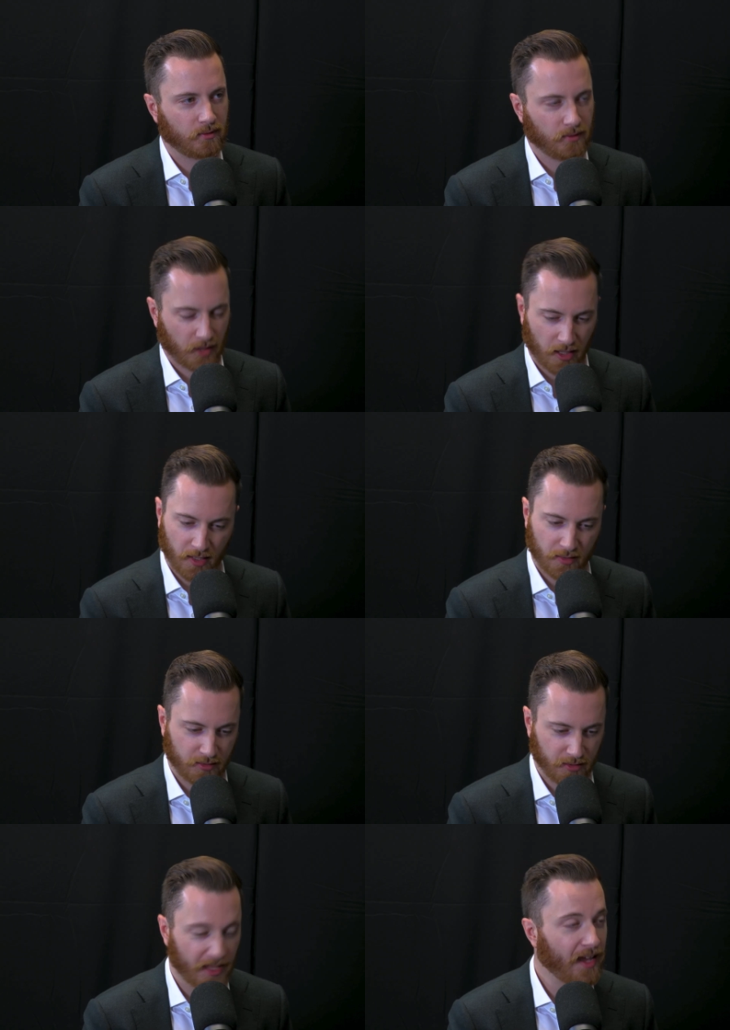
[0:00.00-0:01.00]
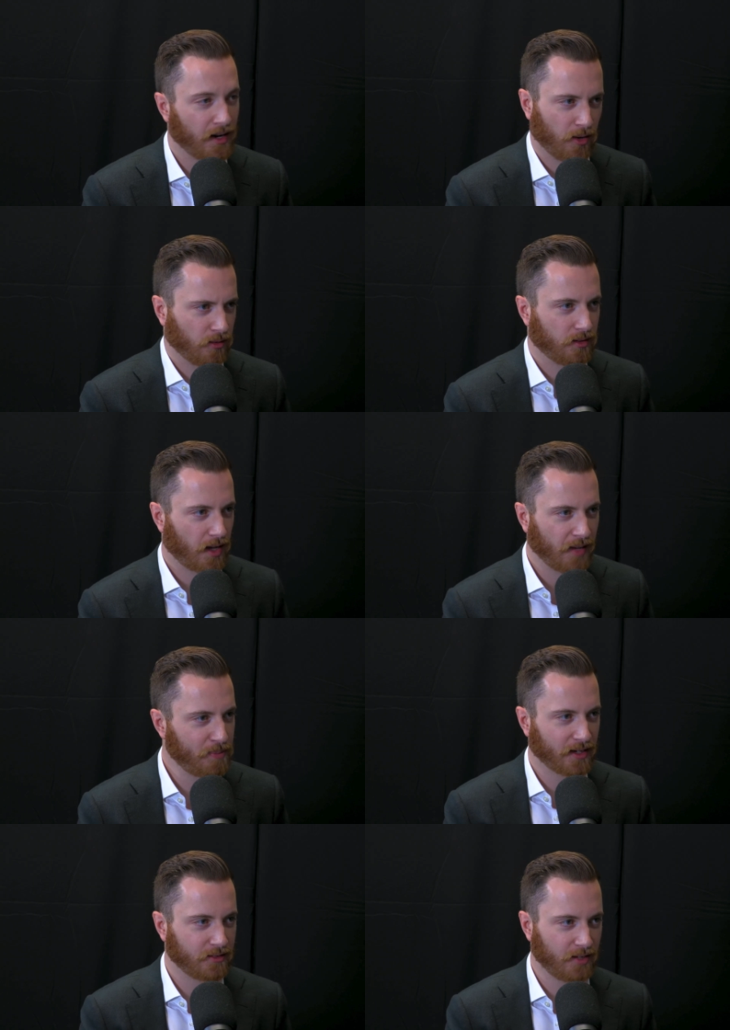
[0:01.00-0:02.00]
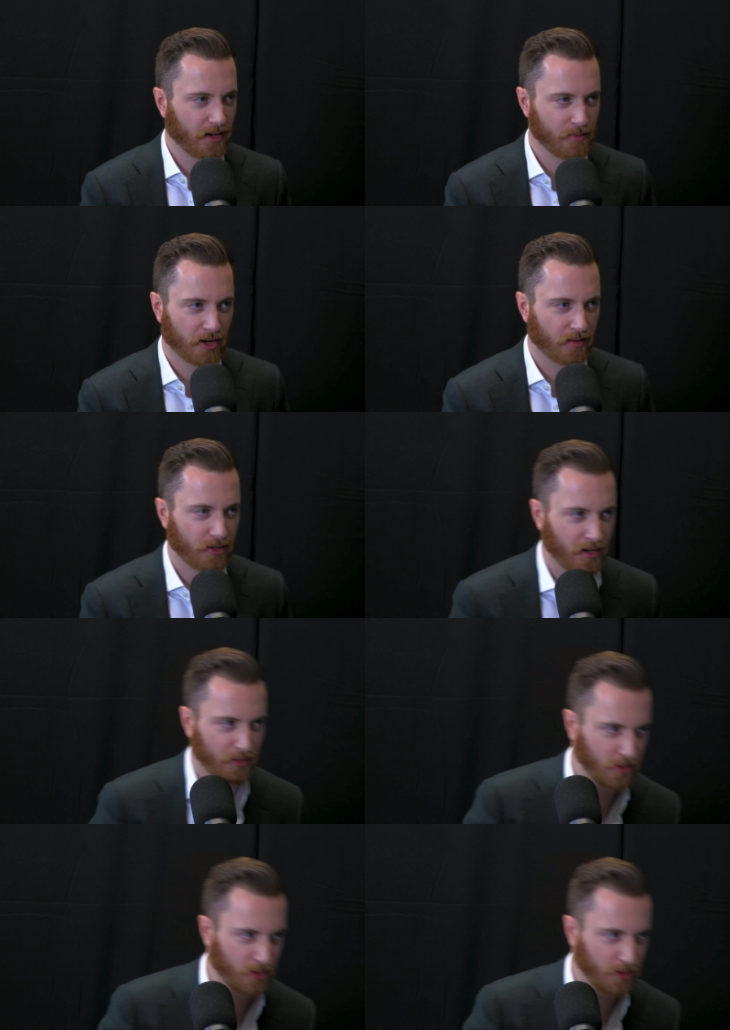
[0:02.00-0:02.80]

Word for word: Yeah. I'd pick a teddy bear every day of